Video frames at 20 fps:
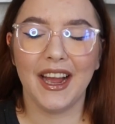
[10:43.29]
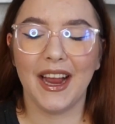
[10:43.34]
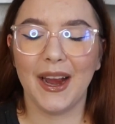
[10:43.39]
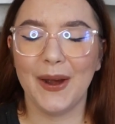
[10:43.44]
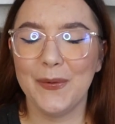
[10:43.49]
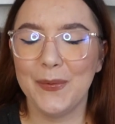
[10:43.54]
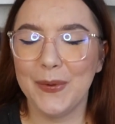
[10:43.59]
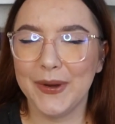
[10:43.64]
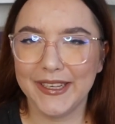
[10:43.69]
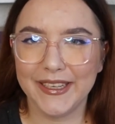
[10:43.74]
I
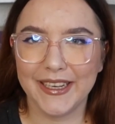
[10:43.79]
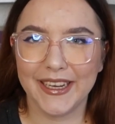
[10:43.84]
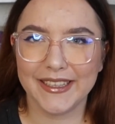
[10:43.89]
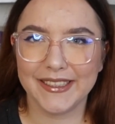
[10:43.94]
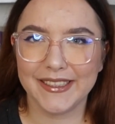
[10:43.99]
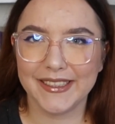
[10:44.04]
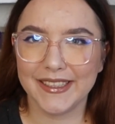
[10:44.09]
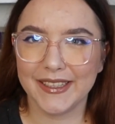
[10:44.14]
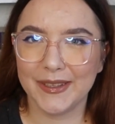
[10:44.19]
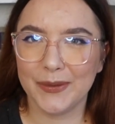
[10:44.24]
really
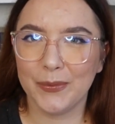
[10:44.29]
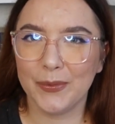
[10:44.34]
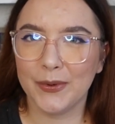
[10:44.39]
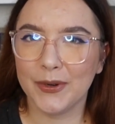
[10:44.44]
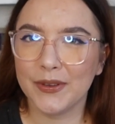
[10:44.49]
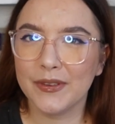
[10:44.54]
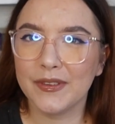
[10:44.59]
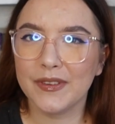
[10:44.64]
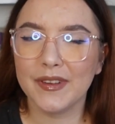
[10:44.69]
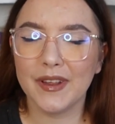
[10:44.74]
liked it. It
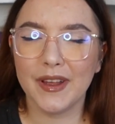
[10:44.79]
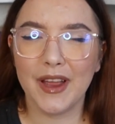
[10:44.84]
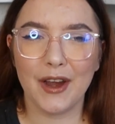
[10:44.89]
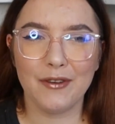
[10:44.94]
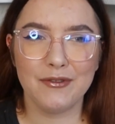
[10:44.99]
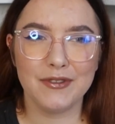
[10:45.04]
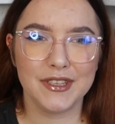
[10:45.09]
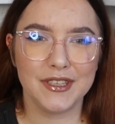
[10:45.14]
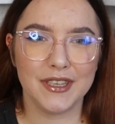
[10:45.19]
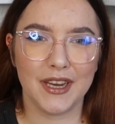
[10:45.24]
was
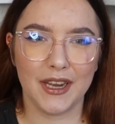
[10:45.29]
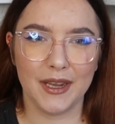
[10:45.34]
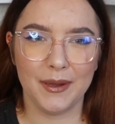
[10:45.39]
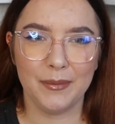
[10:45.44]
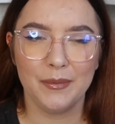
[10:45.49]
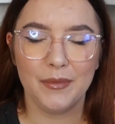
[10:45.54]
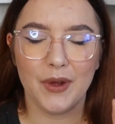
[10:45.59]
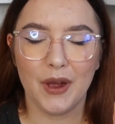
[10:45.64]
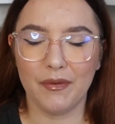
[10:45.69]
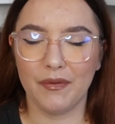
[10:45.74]
every
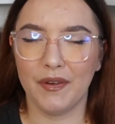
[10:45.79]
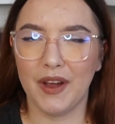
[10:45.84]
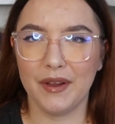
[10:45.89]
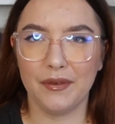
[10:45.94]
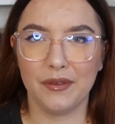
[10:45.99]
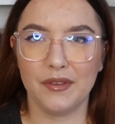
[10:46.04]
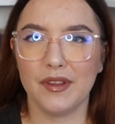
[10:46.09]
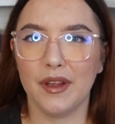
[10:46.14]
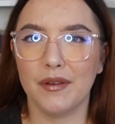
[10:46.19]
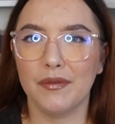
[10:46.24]
time a
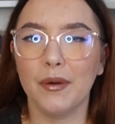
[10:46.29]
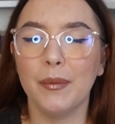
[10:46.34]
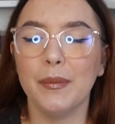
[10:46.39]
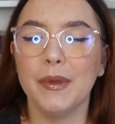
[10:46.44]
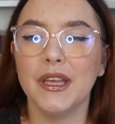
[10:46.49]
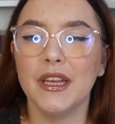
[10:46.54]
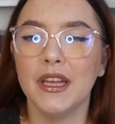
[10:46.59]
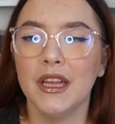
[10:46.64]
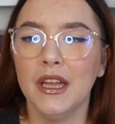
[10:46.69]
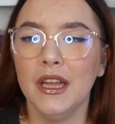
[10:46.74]
5-star for
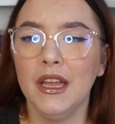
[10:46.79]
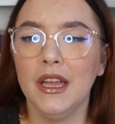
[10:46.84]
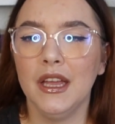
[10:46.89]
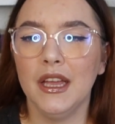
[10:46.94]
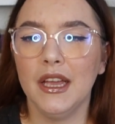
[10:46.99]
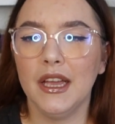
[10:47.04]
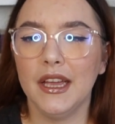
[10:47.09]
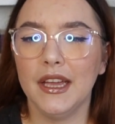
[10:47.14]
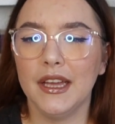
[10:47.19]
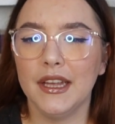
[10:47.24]
me,
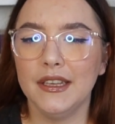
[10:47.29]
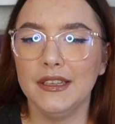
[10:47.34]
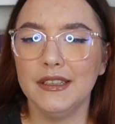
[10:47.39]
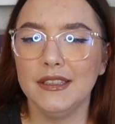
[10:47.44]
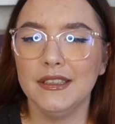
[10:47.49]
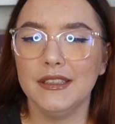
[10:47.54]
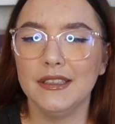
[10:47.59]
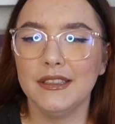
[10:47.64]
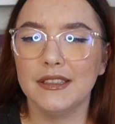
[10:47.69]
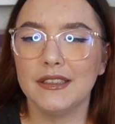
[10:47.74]

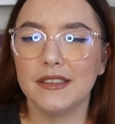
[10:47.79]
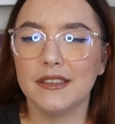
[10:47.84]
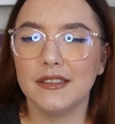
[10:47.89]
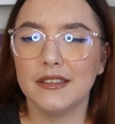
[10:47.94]
and